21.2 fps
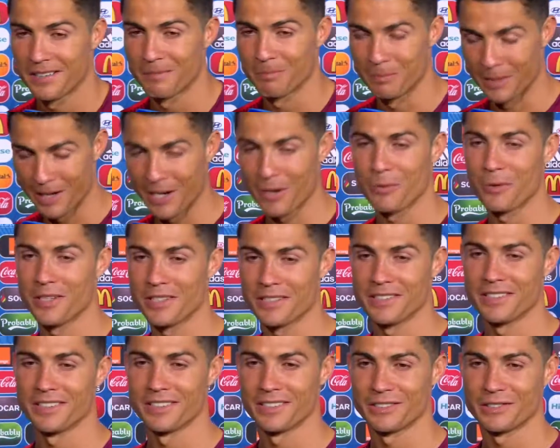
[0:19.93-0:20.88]
but I
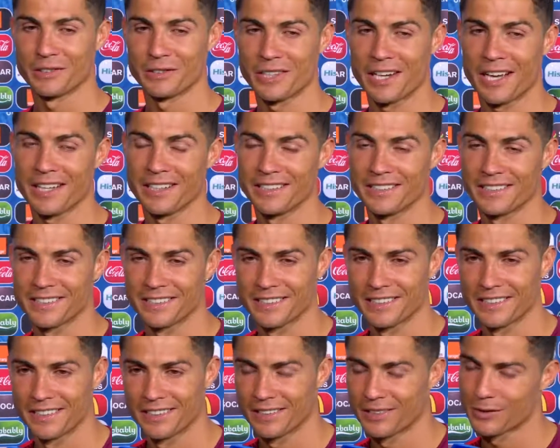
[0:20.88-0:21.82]
win tonight.
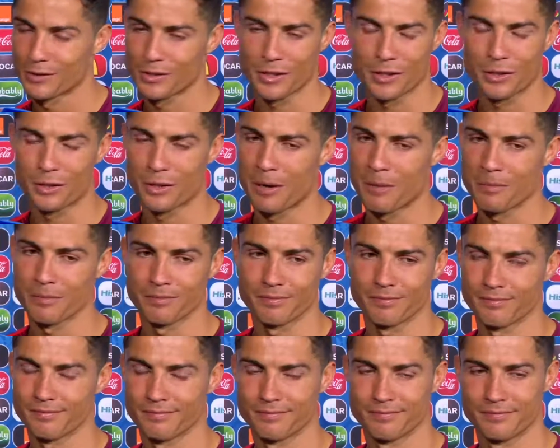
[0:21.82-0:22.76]
So
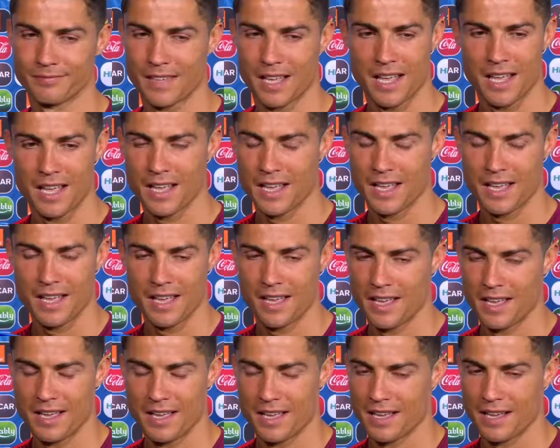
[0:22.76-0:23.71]
I'm
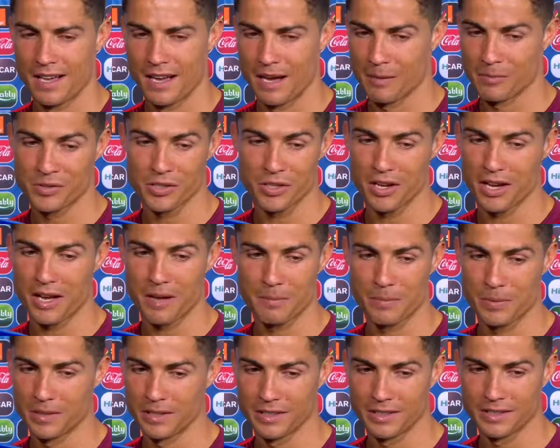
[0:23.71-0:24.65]
so
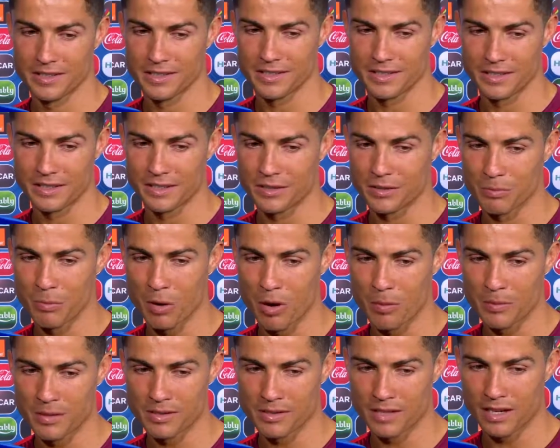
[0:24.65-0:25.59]
happy. It's
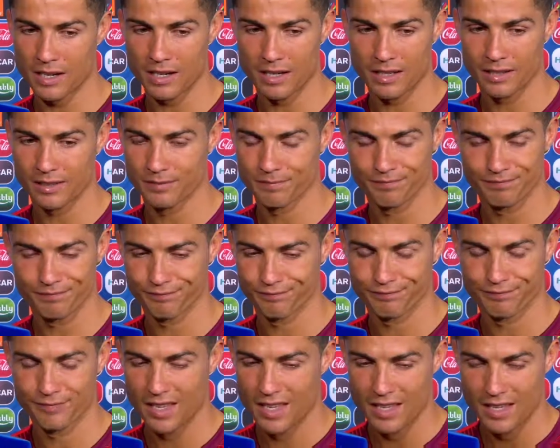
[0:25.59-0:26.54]
moments that
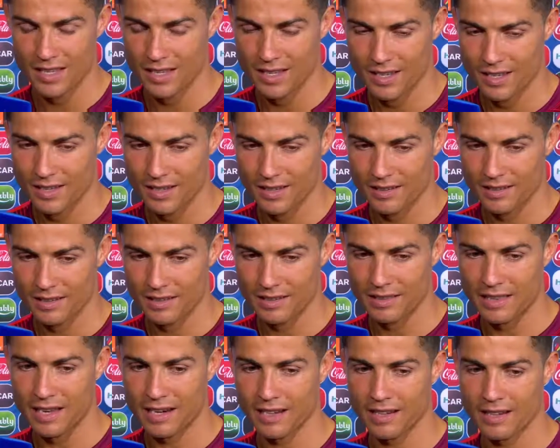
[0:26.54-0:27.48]

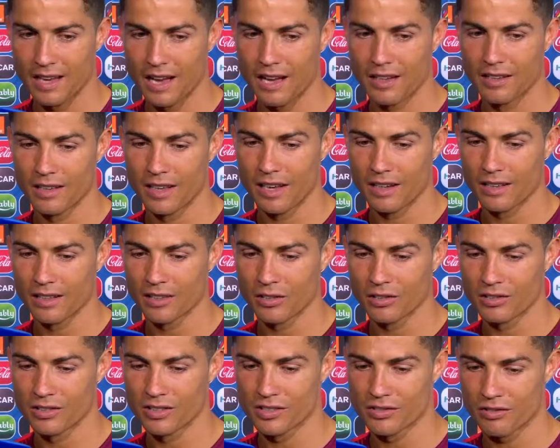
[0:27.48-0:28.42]
I
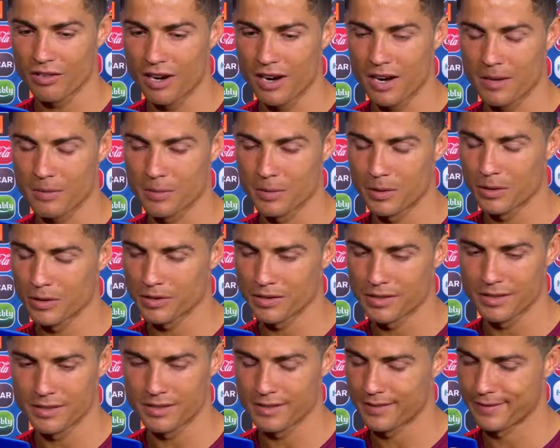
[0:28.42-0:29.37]
cannot describe
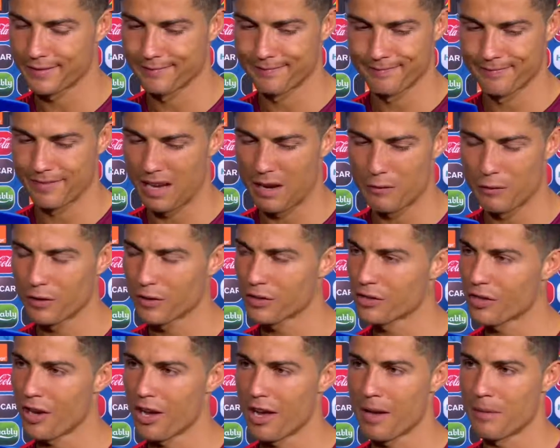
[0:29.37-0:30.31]
because it's I feel
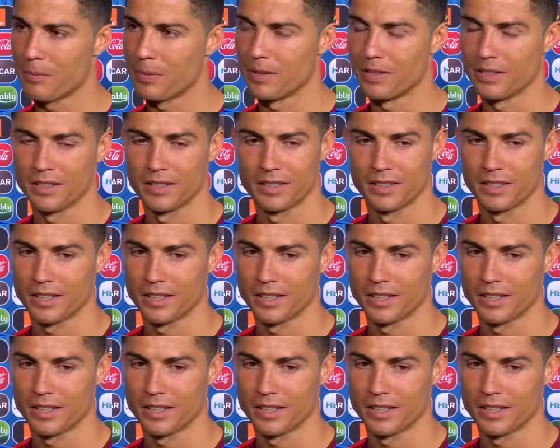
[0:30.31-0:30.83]
so happy.